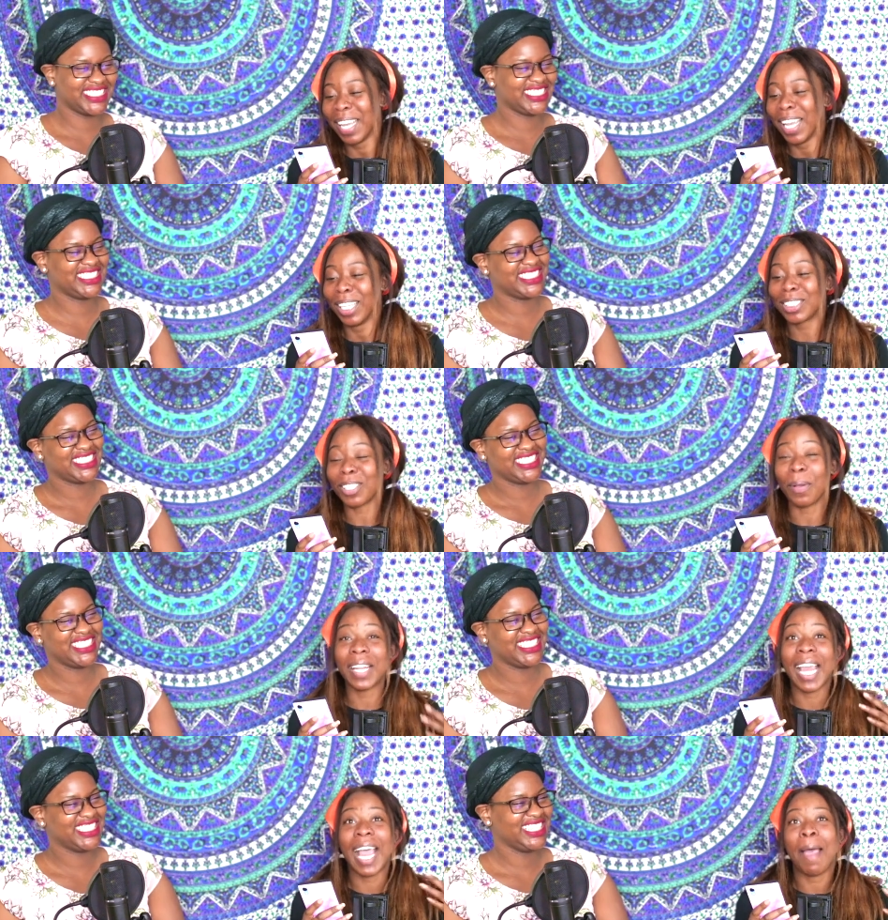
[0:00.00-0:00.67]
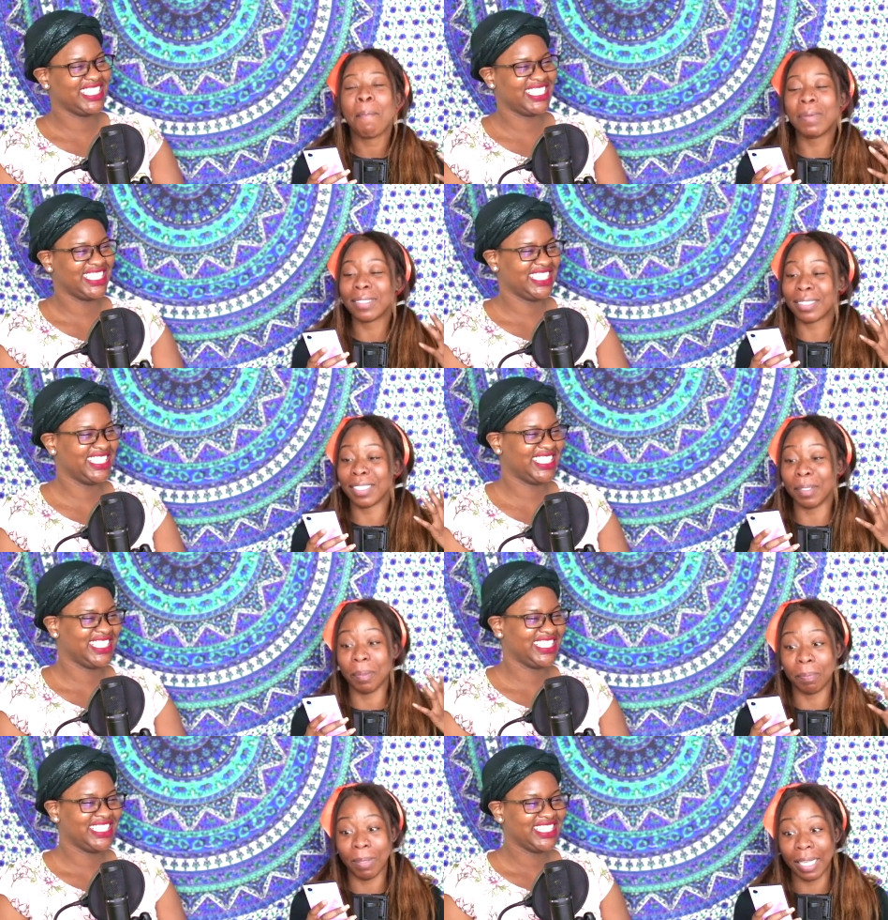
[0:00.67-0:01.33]
Speaker 1: so it happens
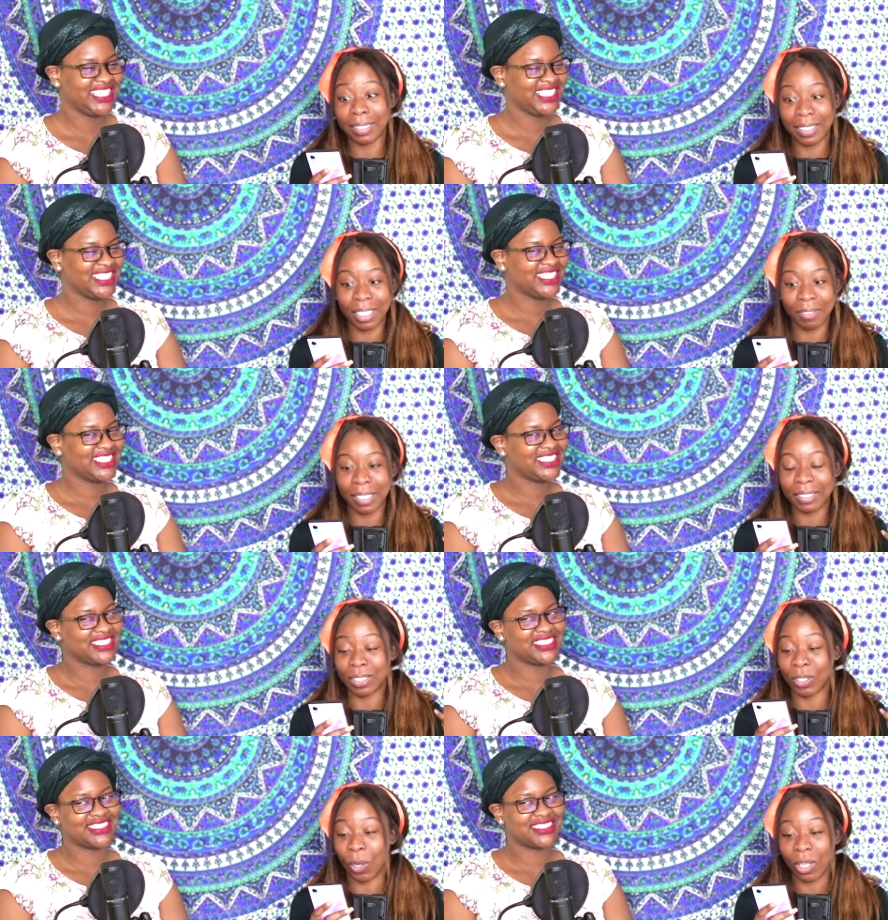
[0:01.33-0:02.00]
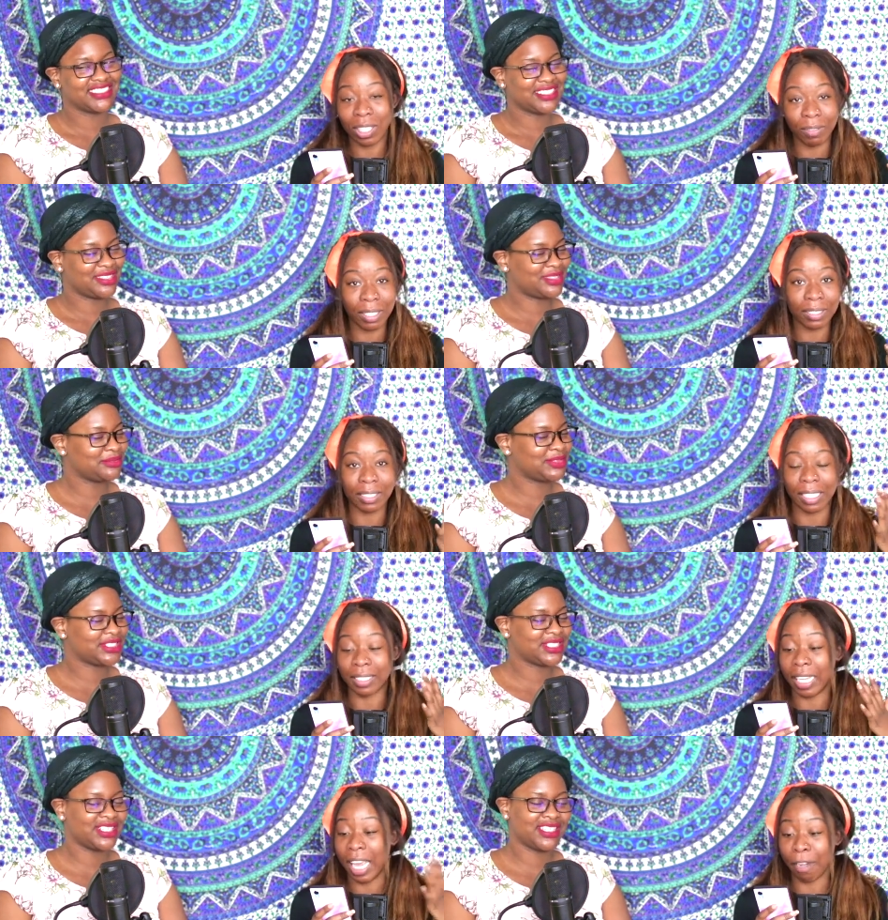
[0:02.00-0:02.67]
to the best of us and all of us I'm
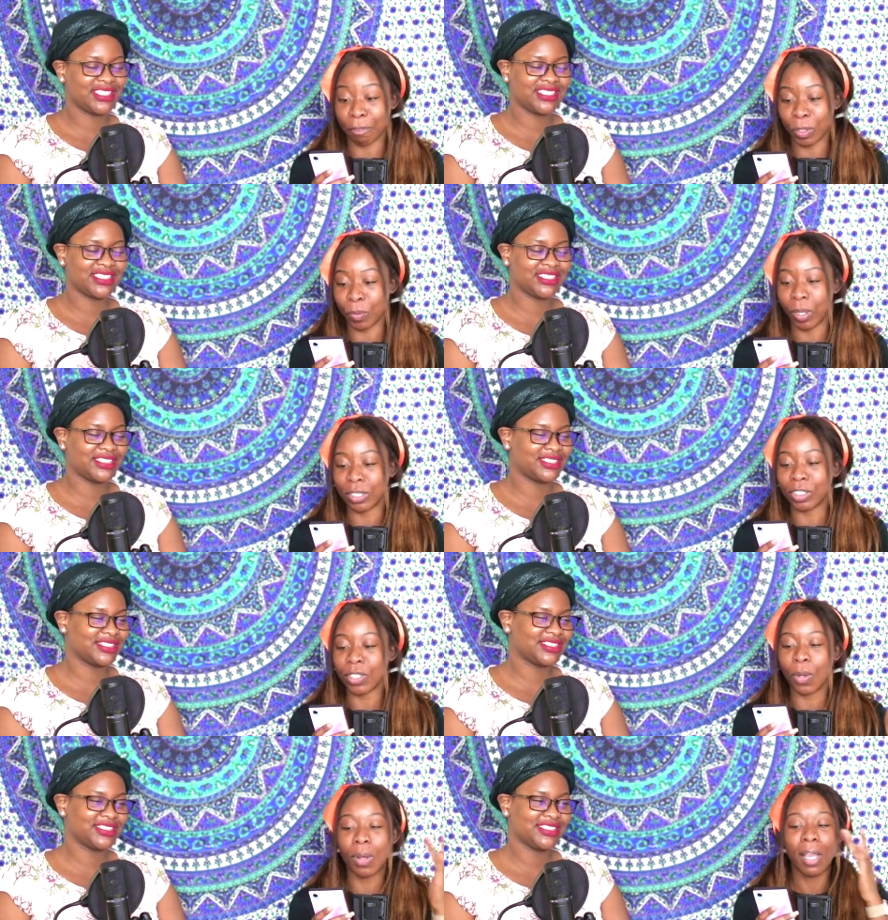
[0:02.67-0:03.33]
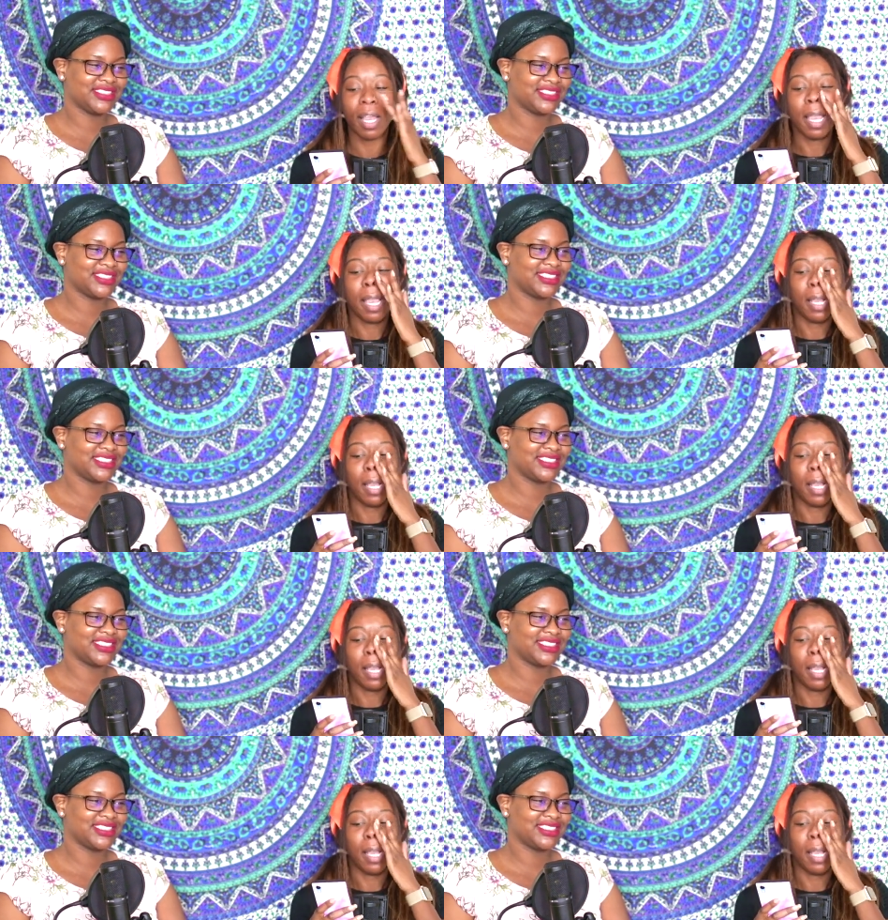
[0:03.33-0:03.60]
and everyone. You. So.